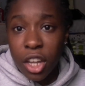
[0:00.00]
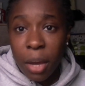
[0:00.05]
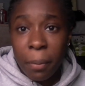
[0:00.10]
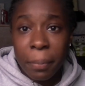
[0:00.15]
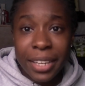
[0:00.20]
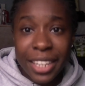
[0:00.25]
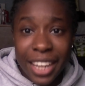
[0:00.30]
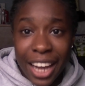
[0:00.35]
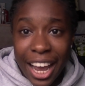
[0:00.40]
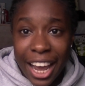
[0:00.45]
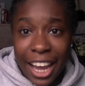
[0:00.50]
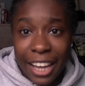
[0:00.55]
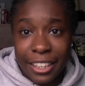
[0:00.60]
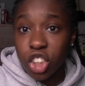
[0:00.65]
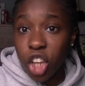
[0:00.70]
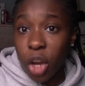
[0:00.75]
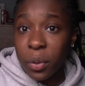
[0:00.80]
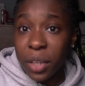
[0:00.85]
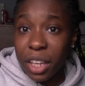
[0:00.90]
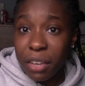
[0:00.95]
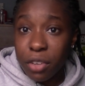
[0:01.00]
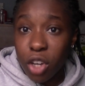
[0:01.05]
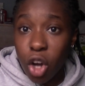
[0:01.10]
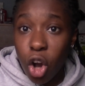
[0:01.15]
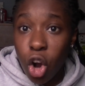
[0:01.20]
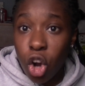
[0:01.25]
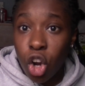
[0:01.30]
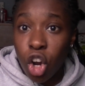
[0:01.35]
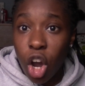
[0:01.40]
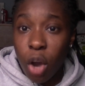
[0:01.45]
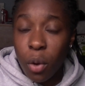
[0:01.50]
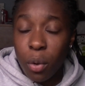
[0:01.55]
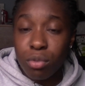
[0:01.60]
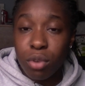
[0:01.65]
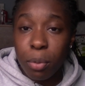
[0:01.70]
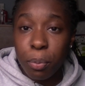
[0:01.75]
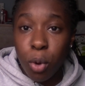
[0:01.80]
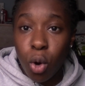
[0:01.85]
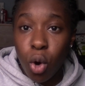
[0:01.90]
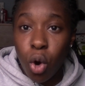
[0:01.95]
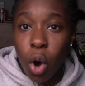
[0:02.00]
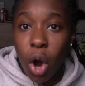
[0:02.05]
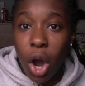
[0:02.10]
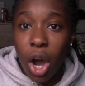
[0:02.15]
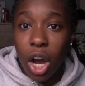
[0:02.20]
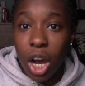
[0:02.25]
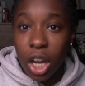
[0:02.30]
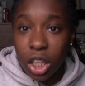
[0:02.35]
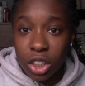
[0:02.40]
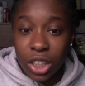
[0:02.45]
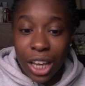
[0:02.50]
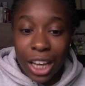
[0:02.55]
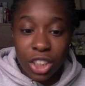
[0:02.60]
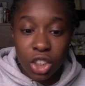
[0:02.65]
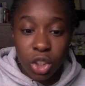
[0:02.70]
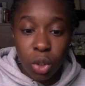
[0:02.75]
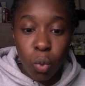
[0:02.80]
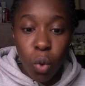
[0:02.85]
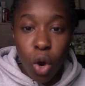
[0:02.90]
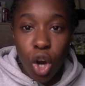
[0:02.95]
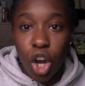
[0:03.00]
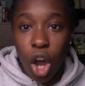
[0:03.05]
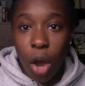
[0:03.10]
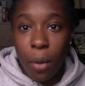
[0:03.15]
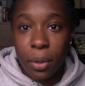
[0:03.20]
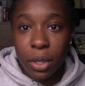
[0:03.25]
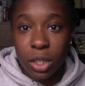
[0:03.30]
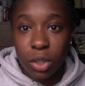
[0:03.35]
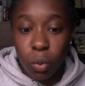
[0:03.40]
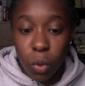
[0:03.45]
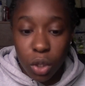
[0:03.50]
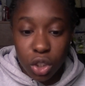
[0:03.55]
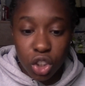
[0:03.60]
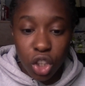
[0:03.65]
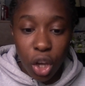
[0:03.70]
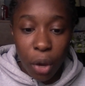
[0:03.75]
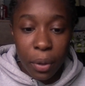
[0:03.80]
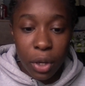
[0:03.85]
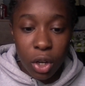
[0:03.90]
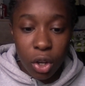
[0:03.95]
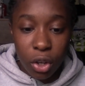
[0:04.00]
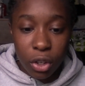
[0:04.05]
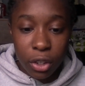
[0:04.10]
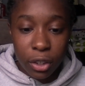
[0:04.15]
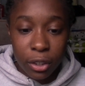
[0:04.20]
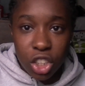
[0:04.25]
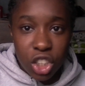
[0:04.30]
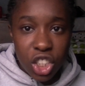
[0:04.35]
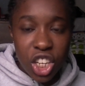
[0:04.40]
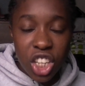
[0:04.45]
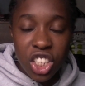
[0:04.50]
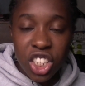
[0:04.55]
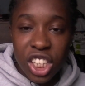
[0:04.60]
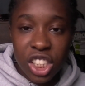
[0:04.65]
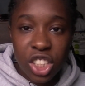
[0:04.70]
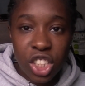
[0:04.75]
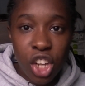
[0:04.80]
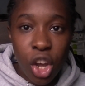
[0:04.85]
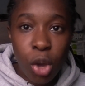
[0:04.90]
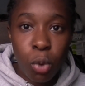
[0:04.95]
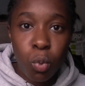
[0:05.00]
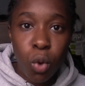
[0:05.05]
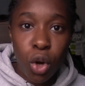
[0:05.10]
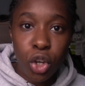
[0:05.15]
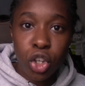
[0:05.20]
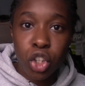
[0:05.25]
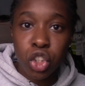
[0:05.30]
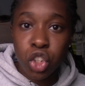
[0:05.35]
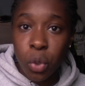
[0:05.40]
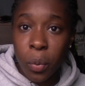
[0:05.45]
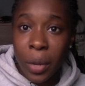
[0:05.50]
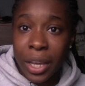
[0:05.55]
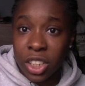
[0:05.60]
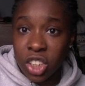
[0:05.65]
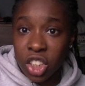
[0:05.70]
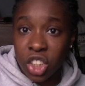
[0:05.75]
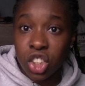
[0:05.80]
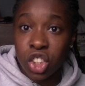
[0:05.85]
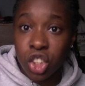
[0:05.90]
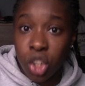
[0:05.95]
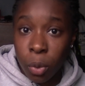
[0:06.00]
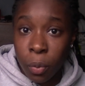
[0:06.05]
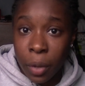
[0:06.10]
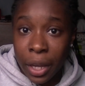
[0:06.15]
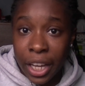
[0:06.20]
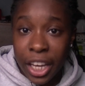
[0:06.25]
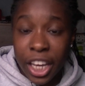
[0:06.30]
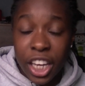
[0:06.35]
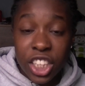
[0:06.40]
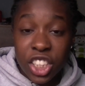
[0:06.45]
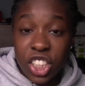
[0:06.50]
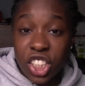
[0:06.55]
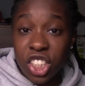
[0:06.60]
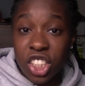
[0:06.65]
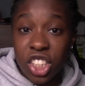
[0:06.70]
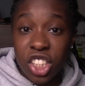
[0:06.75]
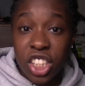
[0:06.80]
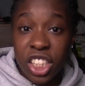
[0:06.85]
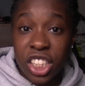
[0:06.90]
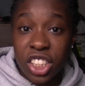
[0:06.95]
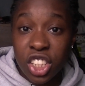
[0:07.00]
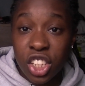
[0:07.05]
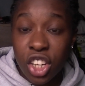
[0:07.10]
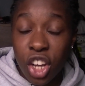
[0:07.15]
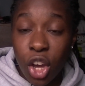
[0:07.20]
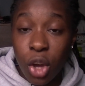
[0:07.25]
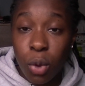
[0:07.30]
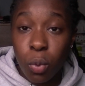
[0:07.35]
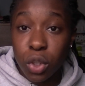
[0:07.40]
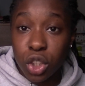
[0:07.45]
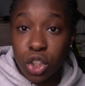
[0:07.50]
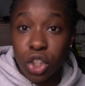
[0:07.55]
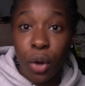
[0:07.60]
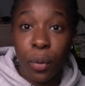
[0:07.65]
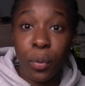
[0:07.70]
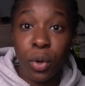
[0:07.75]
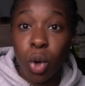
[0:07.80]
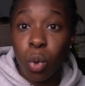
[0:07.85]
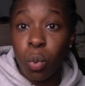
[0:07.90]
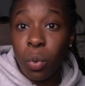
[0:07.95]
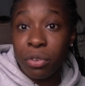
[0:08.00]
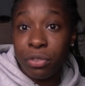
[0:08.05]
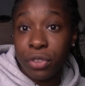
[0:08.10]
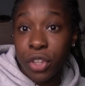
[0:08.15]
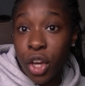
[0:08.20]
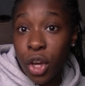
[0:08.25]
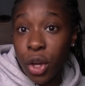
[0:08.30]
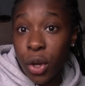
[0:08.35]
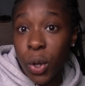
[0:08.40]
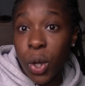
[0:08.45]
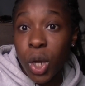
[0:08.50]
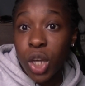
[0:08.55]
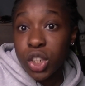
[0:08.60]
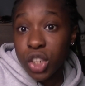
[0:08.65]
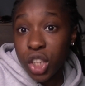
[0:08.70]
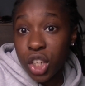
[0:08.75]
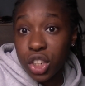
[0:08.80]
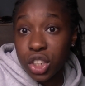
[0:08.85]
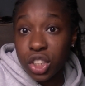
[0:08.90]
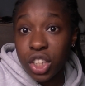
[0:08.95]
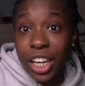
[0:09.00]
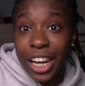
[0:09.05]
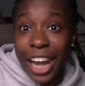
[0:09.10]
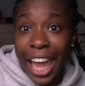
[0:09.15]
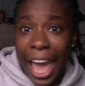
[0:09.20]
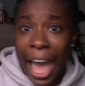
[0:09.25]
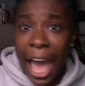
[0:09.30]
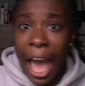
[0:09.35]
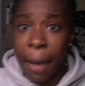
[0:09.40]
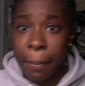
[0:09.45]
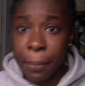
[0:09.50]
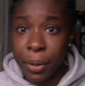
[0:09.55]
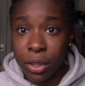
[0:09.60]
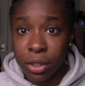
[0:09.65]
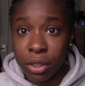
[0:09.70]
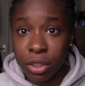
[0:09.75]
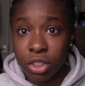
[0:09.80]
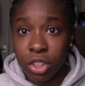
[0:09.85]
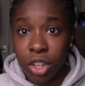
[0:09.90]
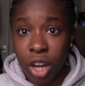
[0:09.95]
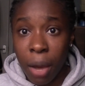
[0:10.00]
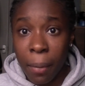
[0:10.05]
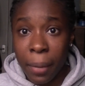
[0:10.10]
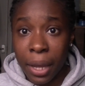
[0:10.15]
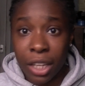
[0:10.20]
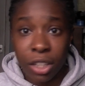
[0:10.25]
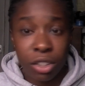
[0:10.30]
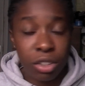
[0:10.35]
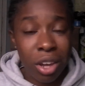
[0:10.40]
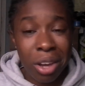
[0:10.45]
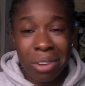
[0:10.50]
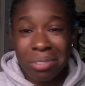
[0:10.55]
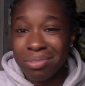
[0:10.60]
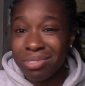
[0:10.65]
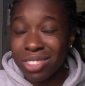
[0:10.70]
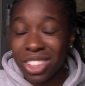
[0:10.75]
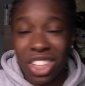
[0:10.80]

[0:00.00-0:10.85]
Number nine, don't give an ongoing report on, as to what going what's going on. She doesn't need to know what you're doing. Just do it. She doesn't need to know what's going on with you. Just let it happen. Do you know what I mean? Don't.